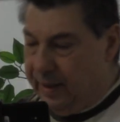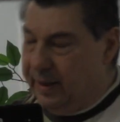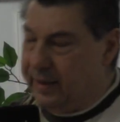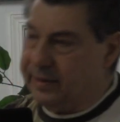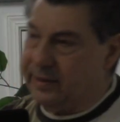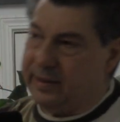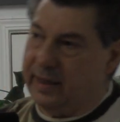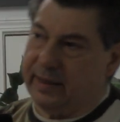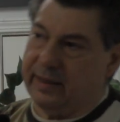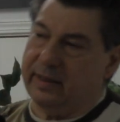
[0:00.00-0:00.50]

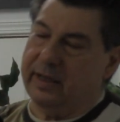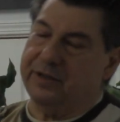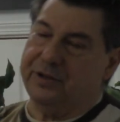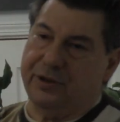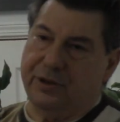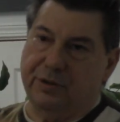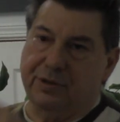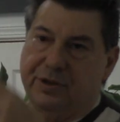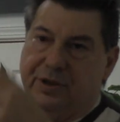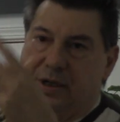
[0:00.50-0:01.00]
it's like,
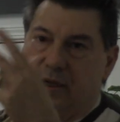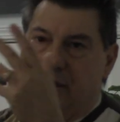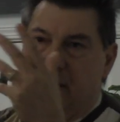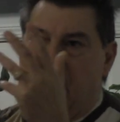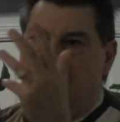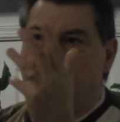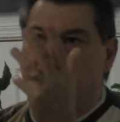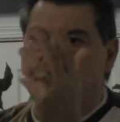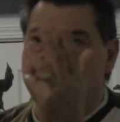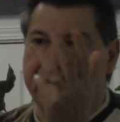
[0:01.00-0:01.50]
let's use the
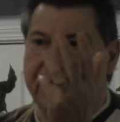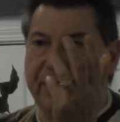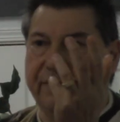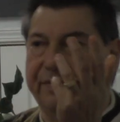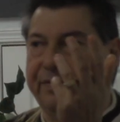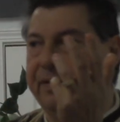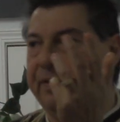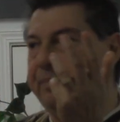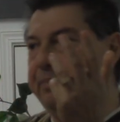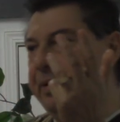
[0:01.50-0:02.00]
analogy
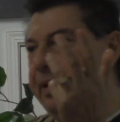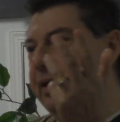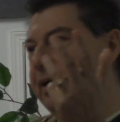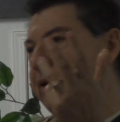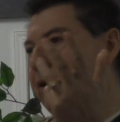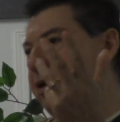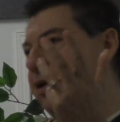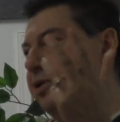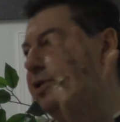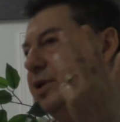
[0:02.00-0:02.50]
of, of being
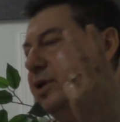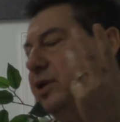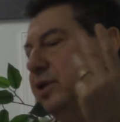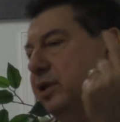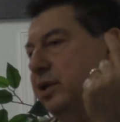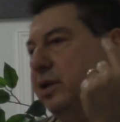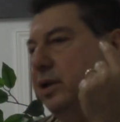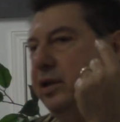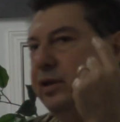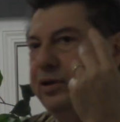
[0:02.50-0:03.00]
allergic
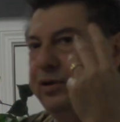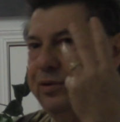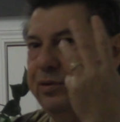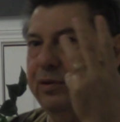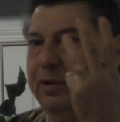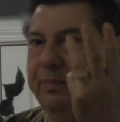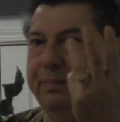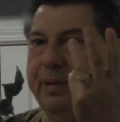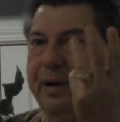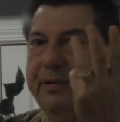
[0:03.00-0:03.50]
to
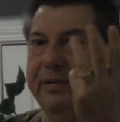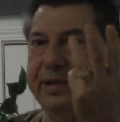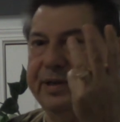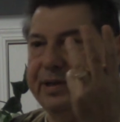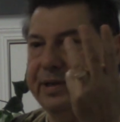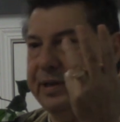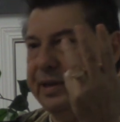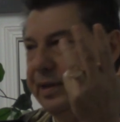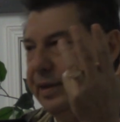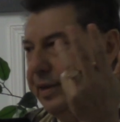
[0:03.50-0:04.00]

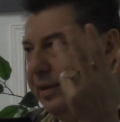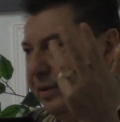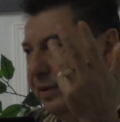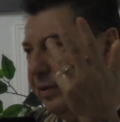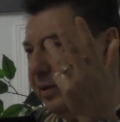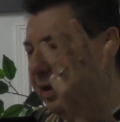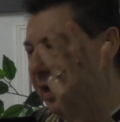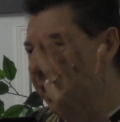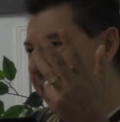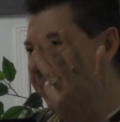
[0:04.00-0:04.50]
strawberries,
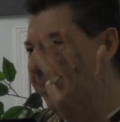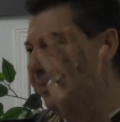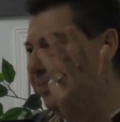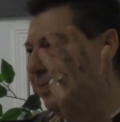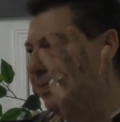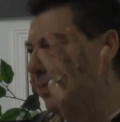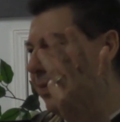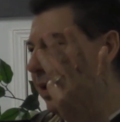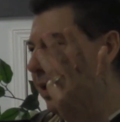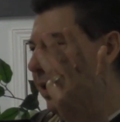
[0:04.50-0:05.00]
okay?
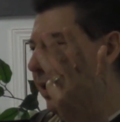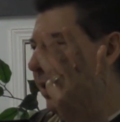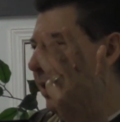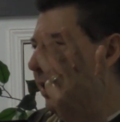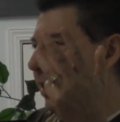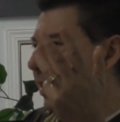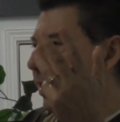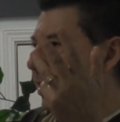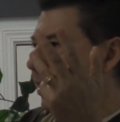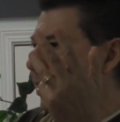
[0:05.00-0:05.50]

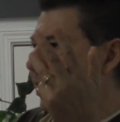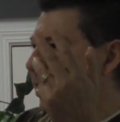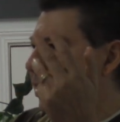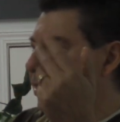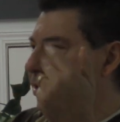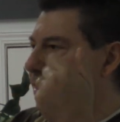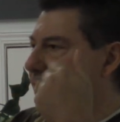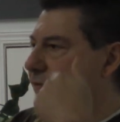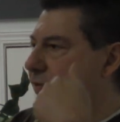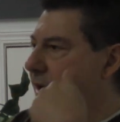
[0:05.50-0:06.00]

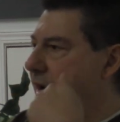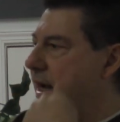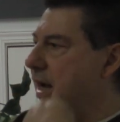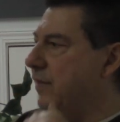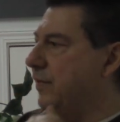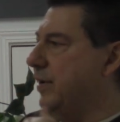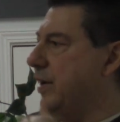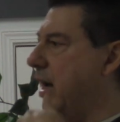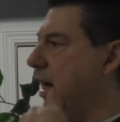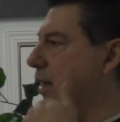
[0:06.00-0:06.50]
So if I
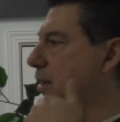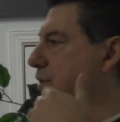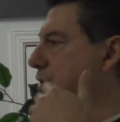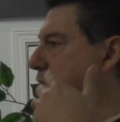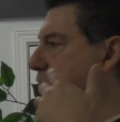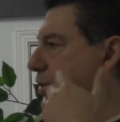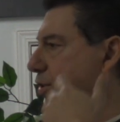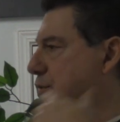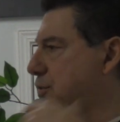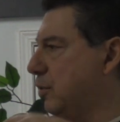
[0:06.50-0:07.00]
have an
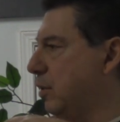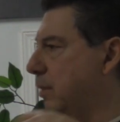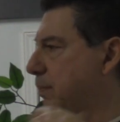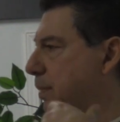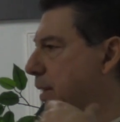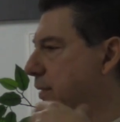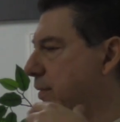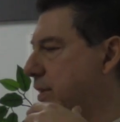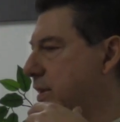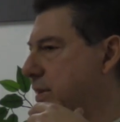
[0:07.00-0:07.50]
allergy to
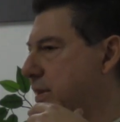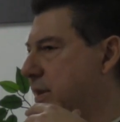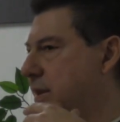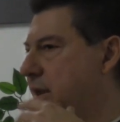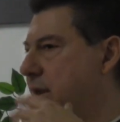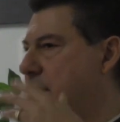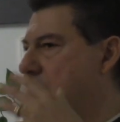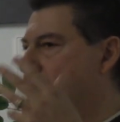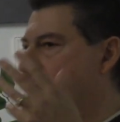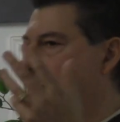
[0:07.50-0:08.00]
strawberries,
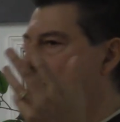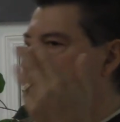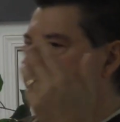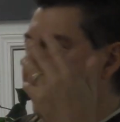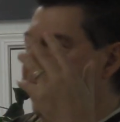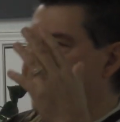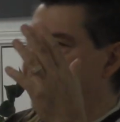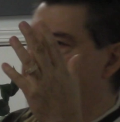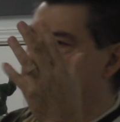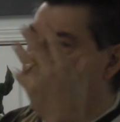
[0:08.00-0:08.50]
and I
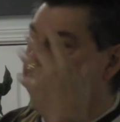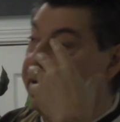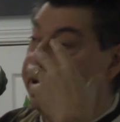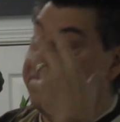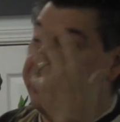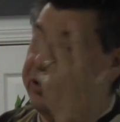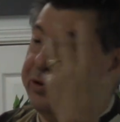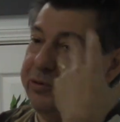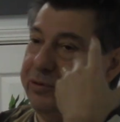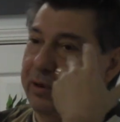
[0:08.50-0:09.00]
eat a
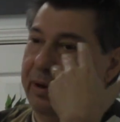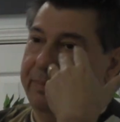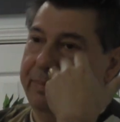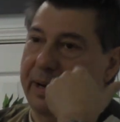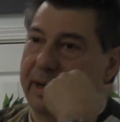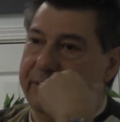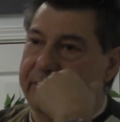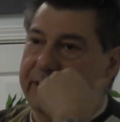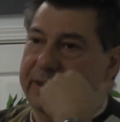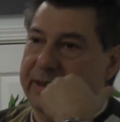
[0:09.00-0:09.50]
bunch of
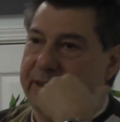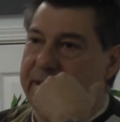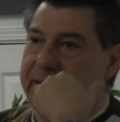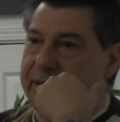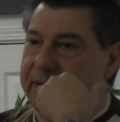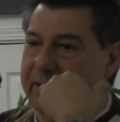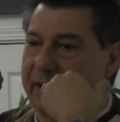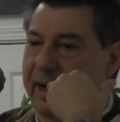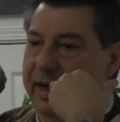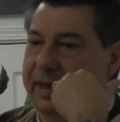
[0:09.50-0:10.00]
strawberries,
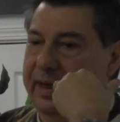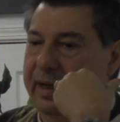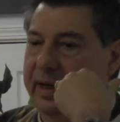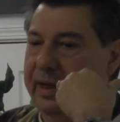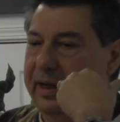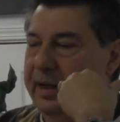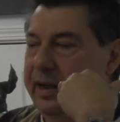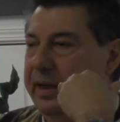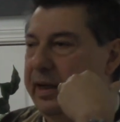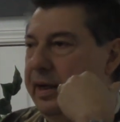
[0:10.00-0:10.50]
right?
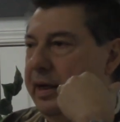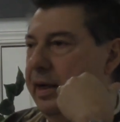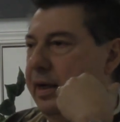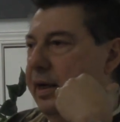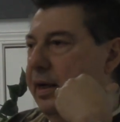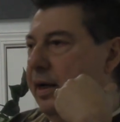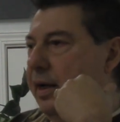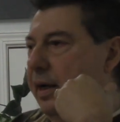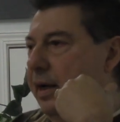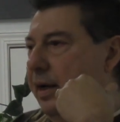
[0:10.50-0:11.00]

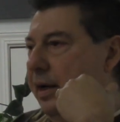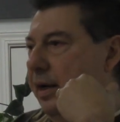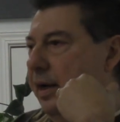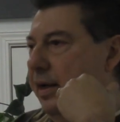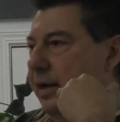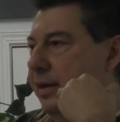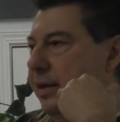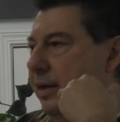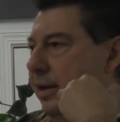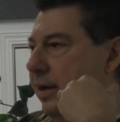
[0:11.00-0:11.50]

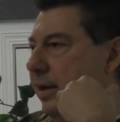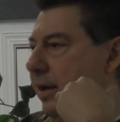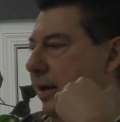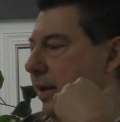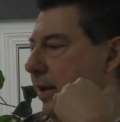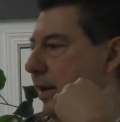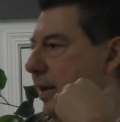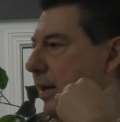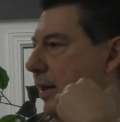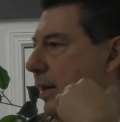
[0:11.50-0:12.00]
and
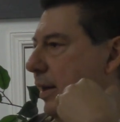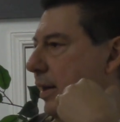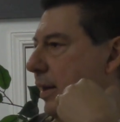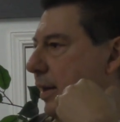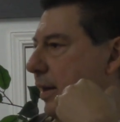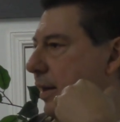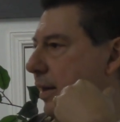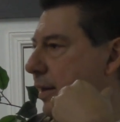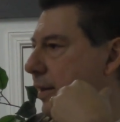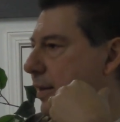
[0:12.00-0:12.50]

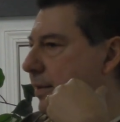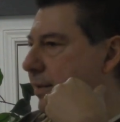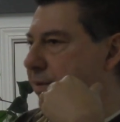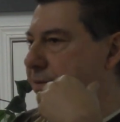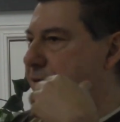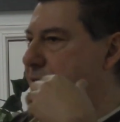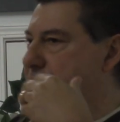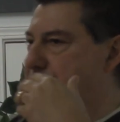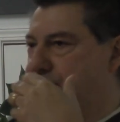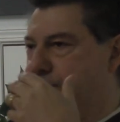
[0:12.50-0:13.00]

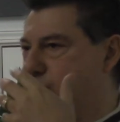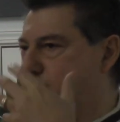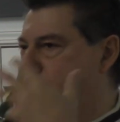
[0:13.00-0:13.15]
and just